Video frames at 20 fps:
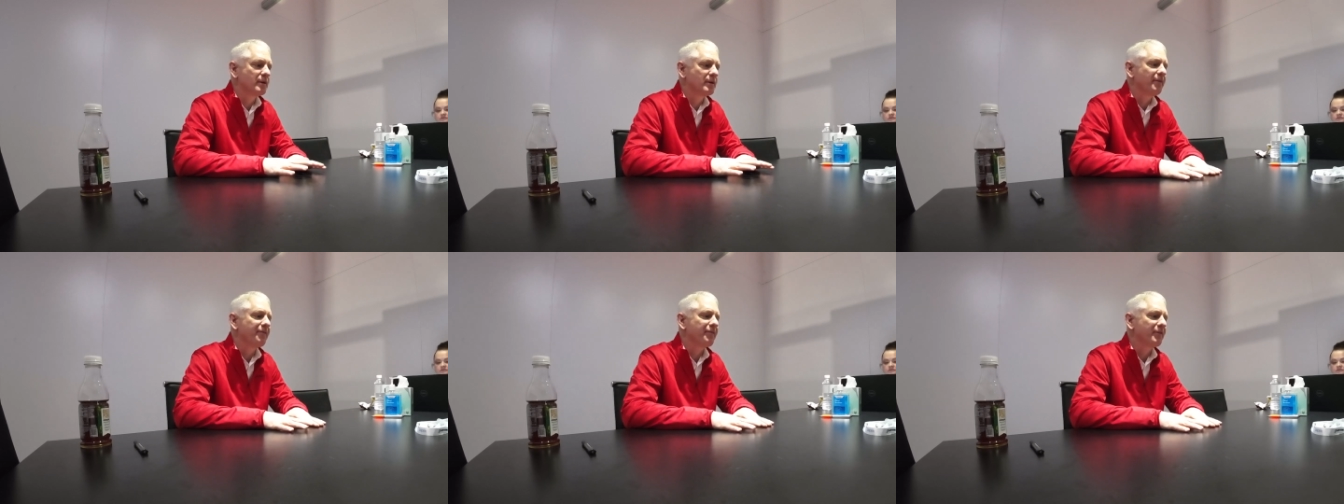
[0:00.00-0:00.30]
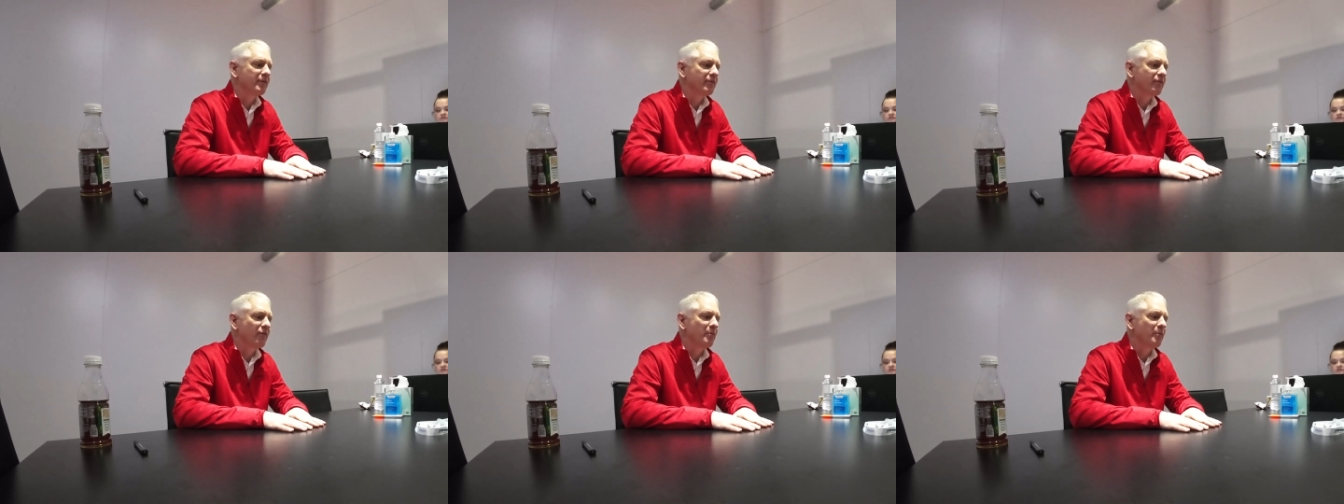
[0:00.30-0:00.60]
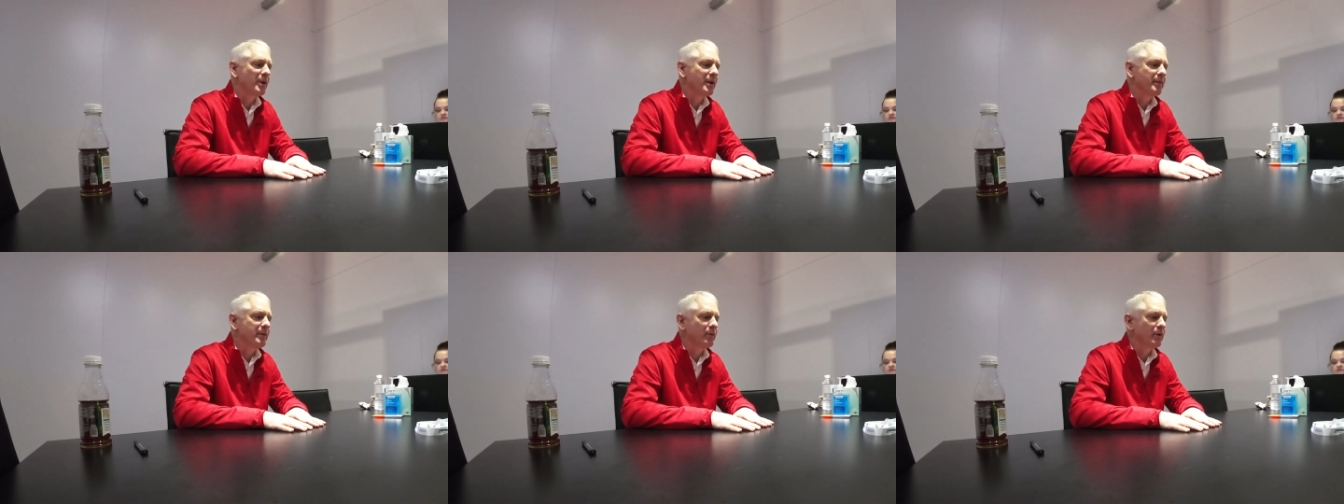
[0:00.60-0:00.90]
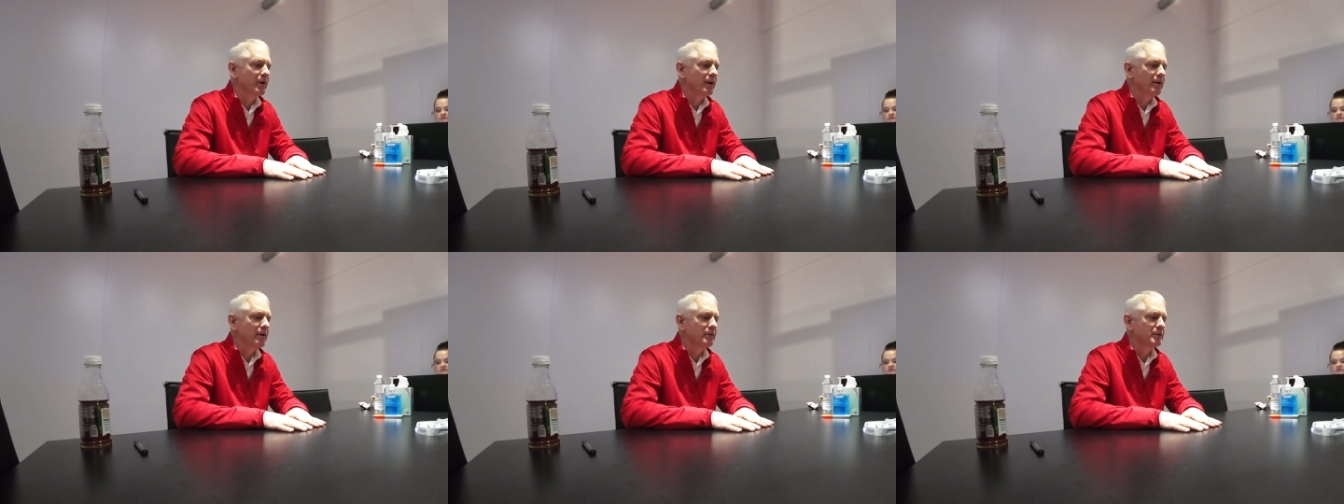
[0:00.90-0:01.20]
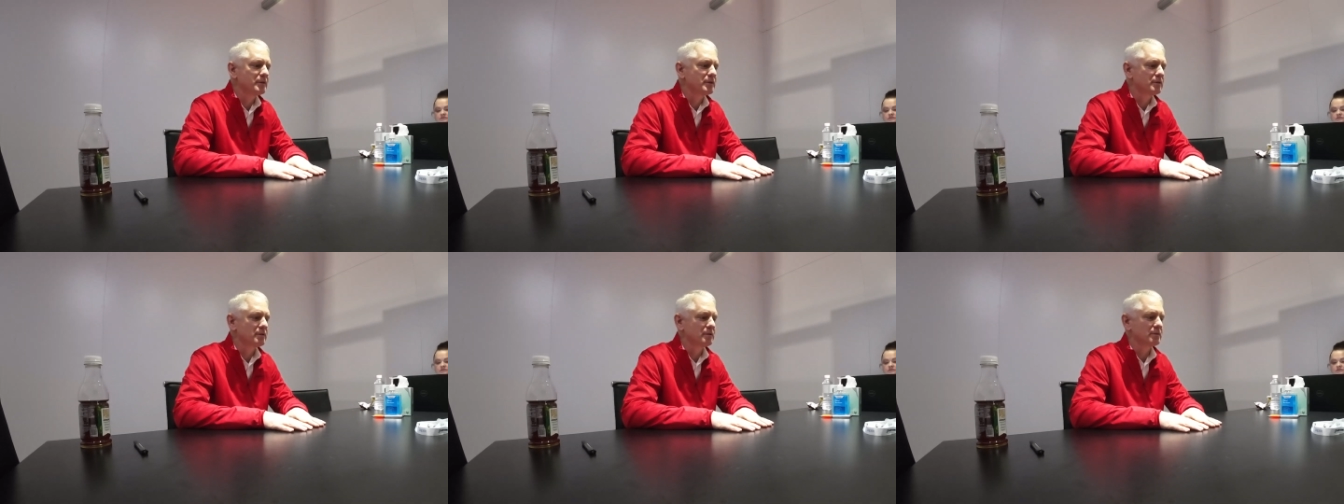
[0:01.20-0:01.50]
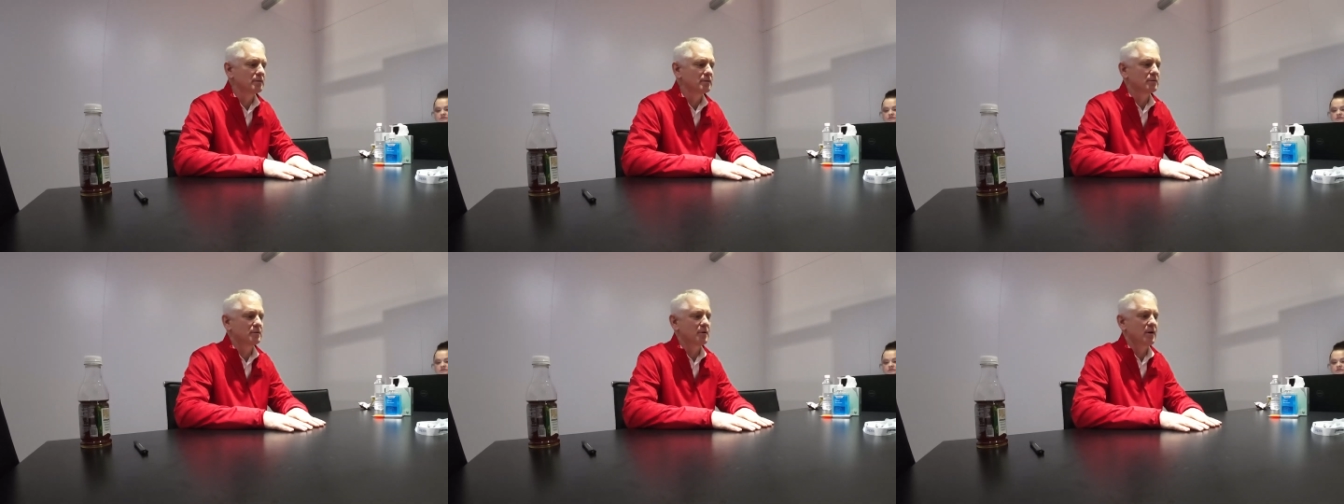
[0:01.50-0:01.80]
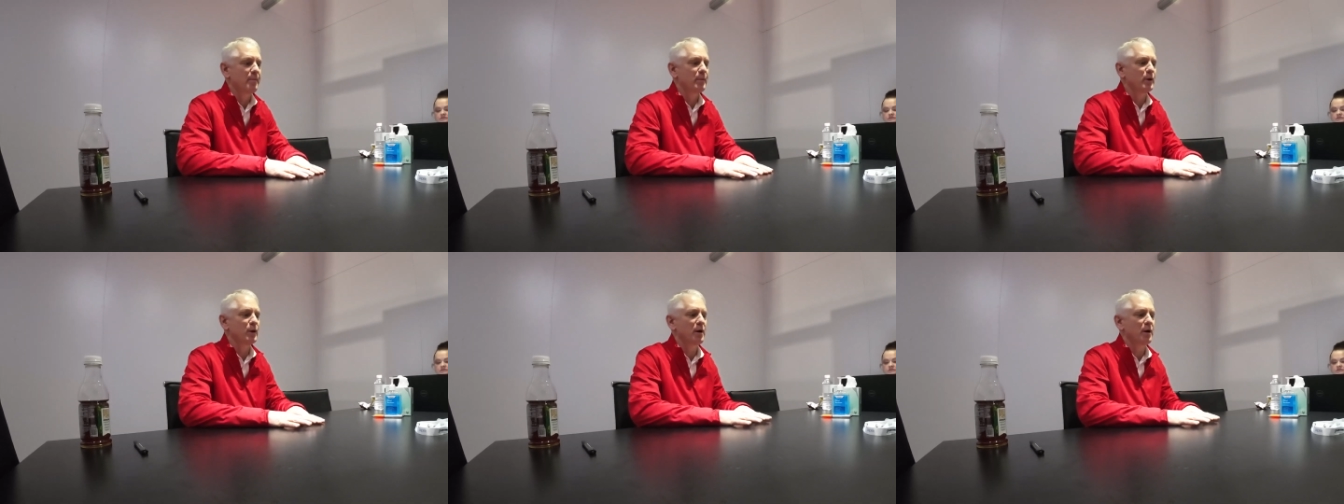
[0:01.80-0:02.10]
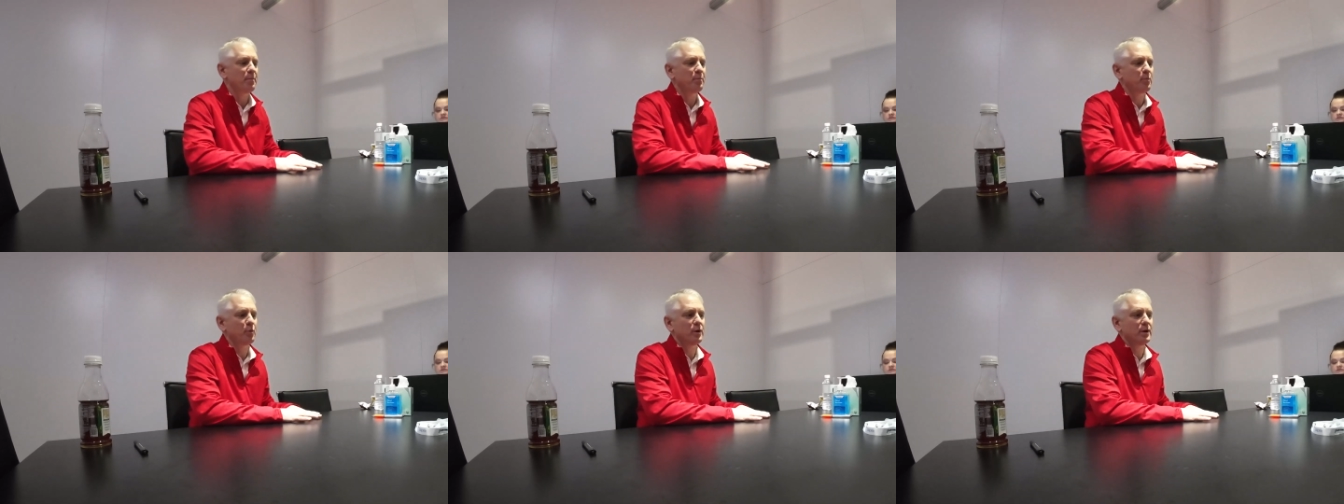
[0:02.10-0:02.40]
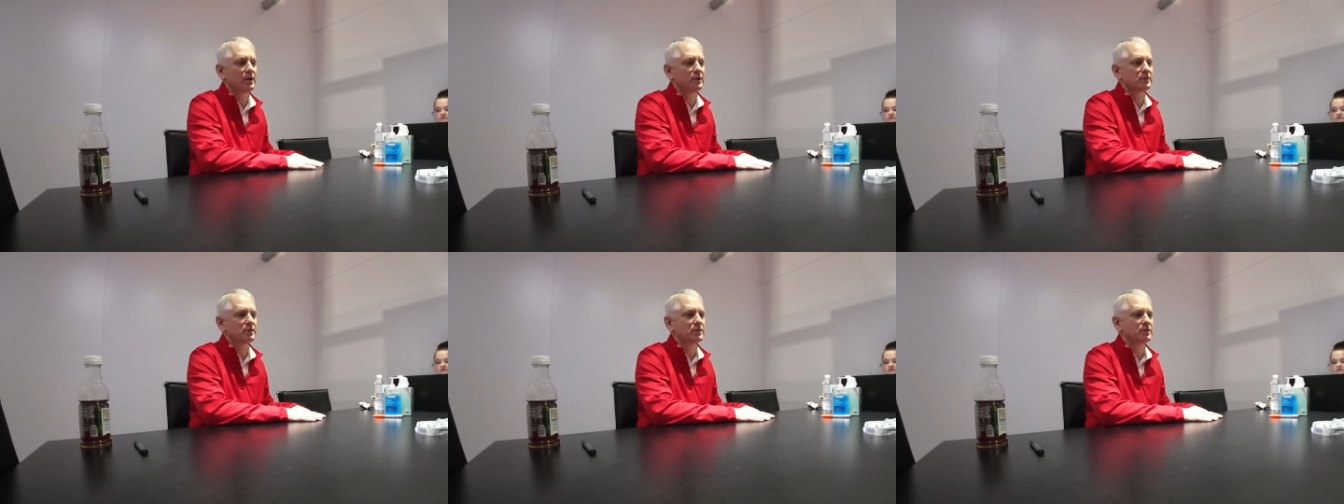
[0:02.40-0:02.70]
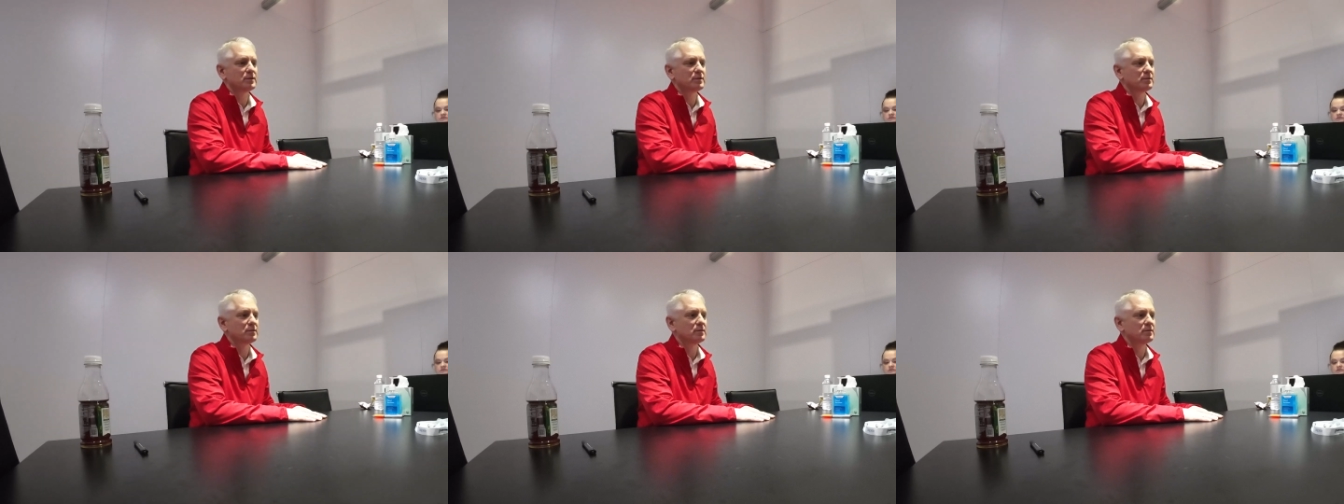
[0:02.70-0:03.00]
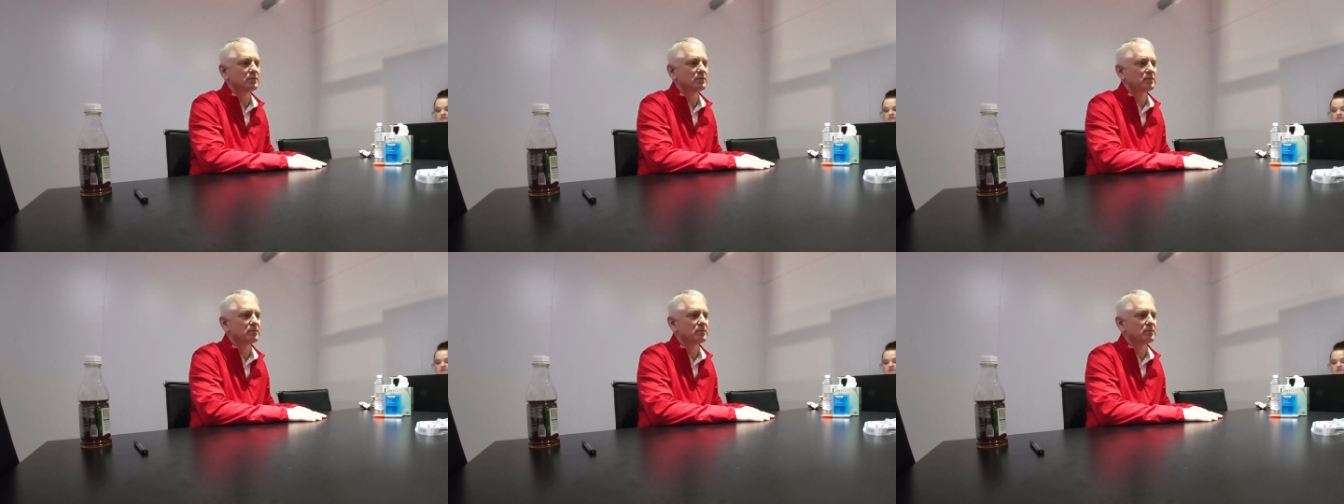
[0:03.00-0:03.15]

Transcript: different from maybe when I was coming up was